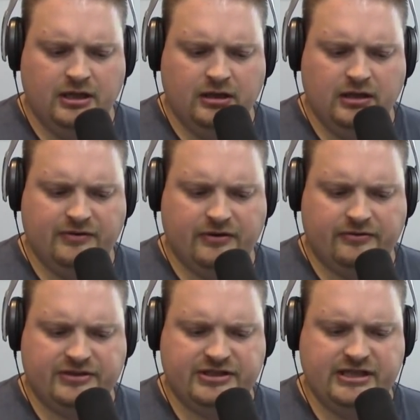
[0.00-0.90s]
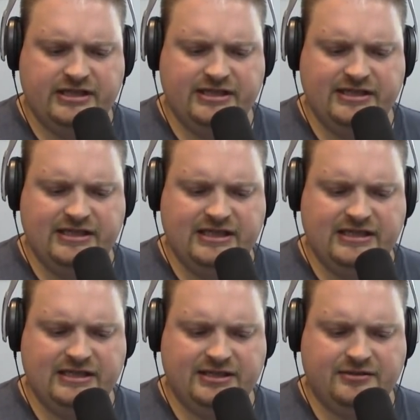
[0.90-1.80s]
Live
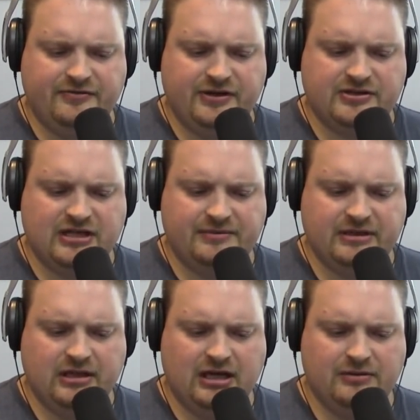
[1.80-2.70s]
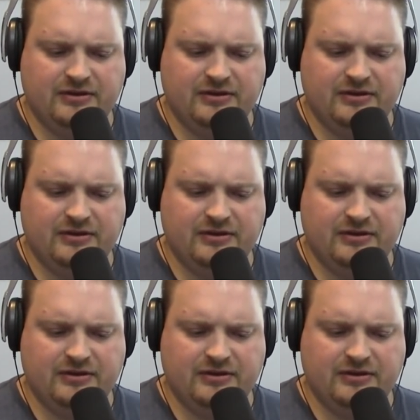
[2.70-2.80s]
overseas. Your videos taught me a lot.